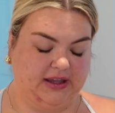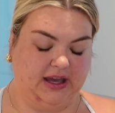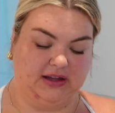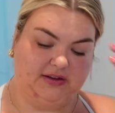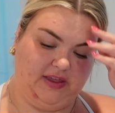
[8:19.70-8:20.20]

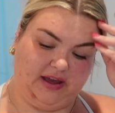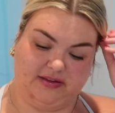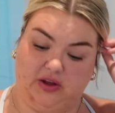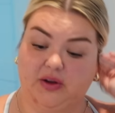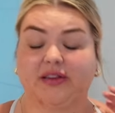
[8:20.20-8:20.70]
get the
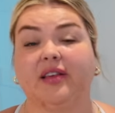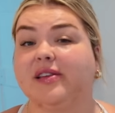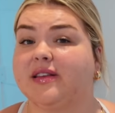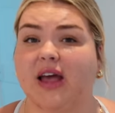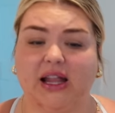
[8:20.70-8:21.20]
XL because this
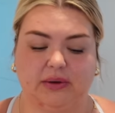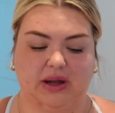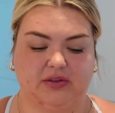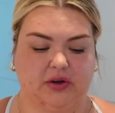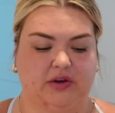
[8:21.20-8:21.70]
is exactly what I
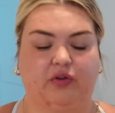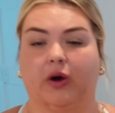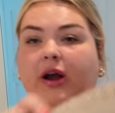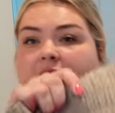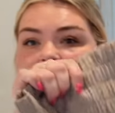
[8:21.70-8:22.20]
was looking
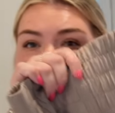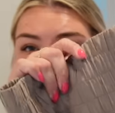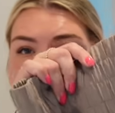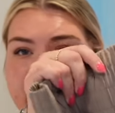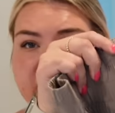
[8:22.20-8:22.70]
for.
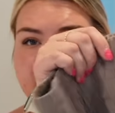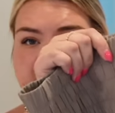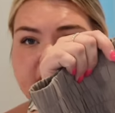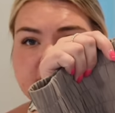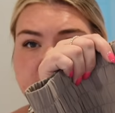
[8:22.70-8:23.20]
This
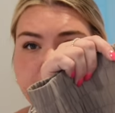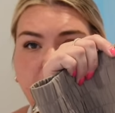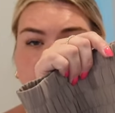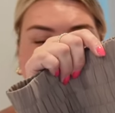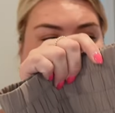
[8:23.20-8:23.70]
thick
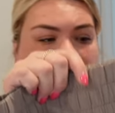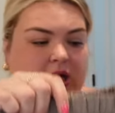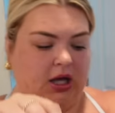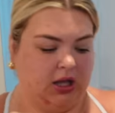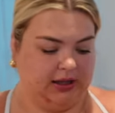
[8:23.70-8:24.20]
smock,
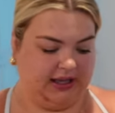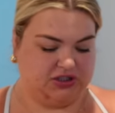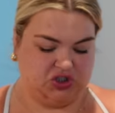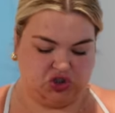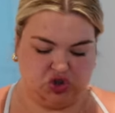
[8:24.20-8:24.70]
like
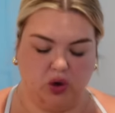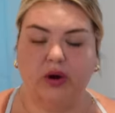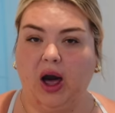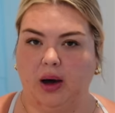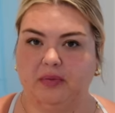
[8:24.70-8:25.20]
it's just so
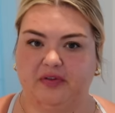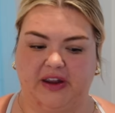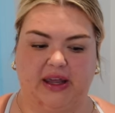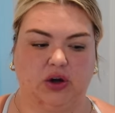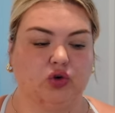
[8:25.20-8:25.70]

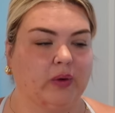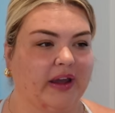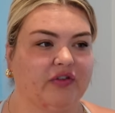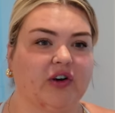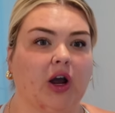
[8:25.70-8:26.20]
comfy,
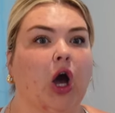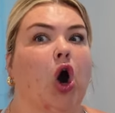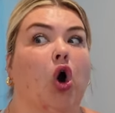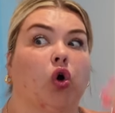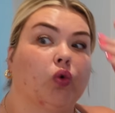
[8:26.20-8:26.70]
great for
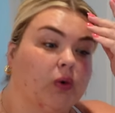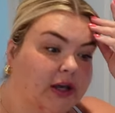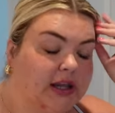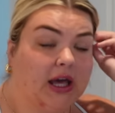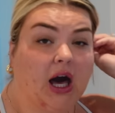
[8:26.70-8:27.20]

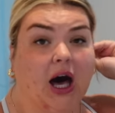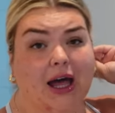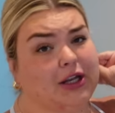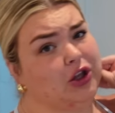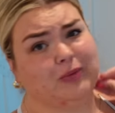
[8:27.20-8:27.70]
really hot
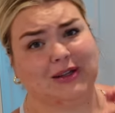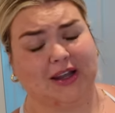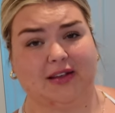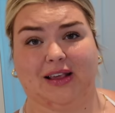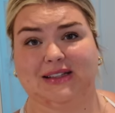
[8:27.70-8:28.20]
and humid
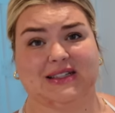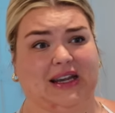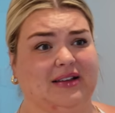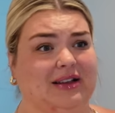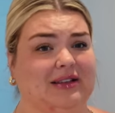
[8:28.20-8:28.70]
days like today
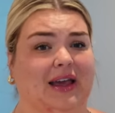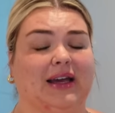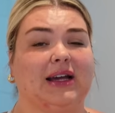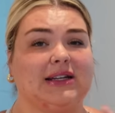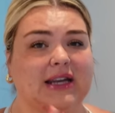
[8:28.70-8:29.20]
because it's like
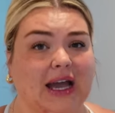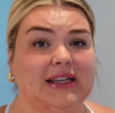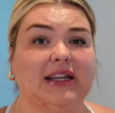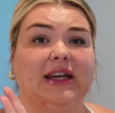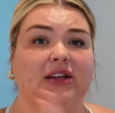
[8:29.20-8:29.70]

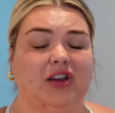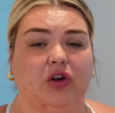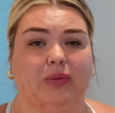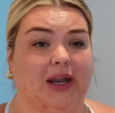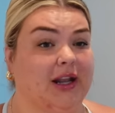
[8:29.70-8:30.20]
90 and
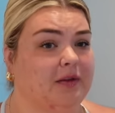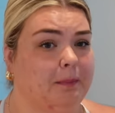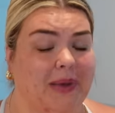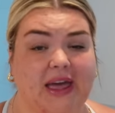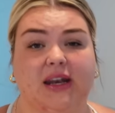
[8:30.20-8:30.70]
humid. It's
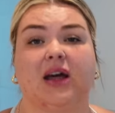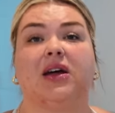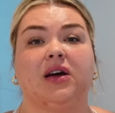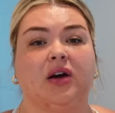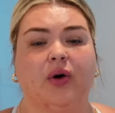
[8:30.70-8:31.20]
been
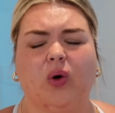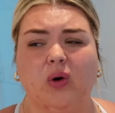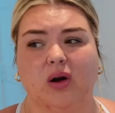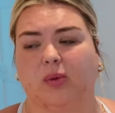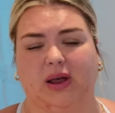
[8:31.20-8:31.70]

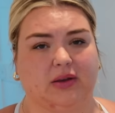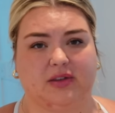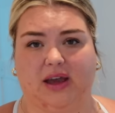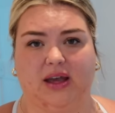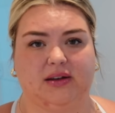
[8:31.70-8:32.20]
horrible
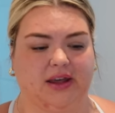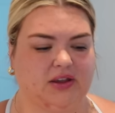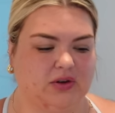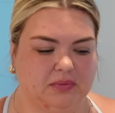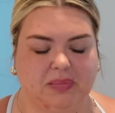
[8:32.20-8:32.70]
outside. Like
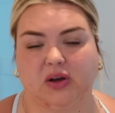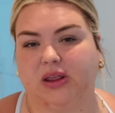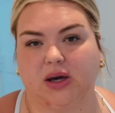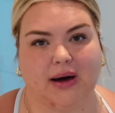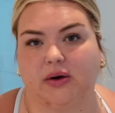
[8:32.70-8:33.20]
you can barely
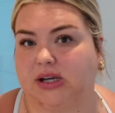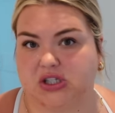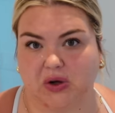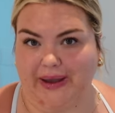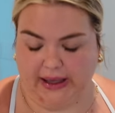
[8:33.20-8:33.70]
go out and
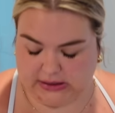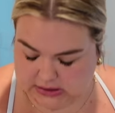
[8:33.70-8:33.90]
enjoy it.